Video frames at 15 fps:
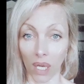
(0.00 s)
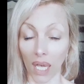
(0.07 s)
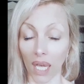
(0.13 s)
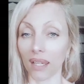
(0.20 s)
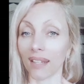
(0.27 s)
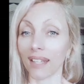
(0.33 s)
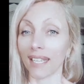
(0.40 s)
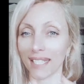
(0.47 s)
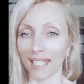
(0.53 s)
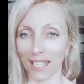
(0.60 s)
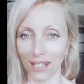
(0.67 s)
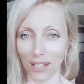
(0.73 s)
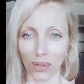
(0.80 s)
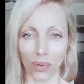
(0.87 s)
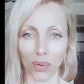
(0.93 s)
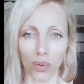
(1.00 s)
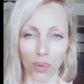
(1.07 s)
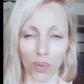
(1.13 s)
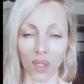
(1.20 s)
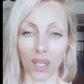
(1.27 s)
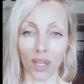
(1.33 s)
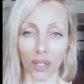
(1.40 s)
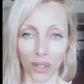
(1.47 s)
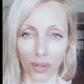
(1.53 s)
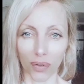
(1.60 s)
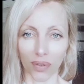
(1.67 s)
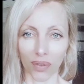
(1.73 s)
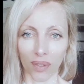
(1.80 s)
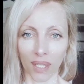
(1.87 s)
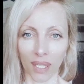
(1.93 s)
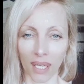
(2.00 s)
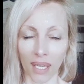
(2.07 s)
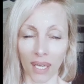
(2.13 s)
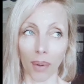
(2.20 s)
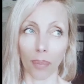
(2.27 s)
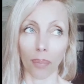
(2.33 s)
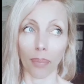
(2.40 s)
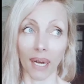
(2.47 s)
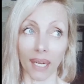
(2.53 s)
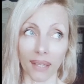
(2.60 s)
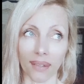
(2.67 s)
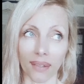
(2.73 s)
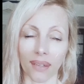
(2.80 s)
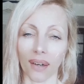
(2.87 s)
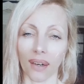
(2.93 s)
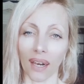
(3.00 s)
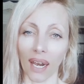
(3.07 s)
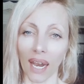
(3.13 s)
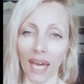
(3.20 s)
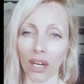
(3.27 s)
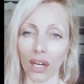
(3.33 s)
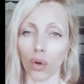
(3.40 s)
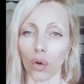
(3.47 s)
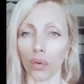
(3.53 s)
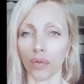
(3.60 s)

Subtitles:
and it has nothing to do with love, but lack